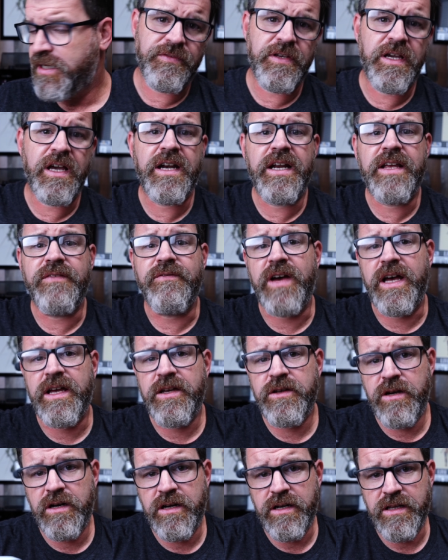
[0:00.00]
If you got any
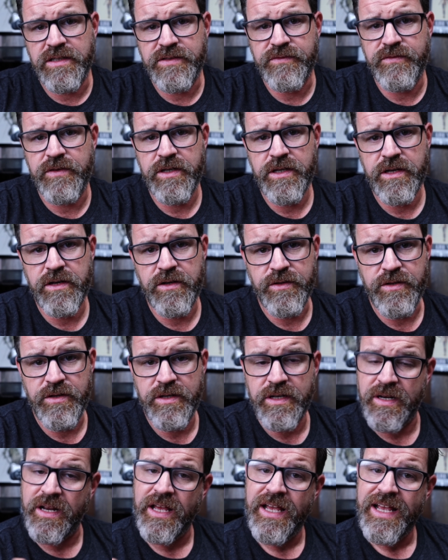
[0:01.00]
value out of this video, you
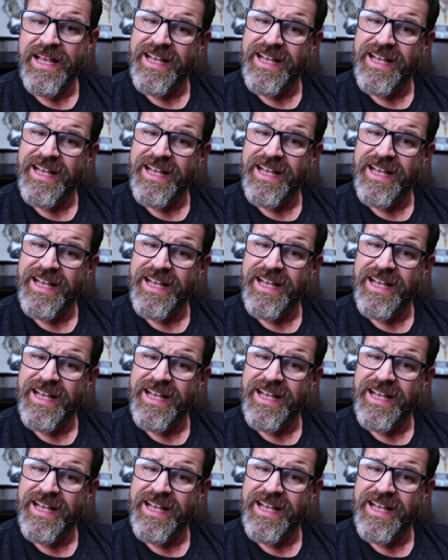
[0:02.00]
can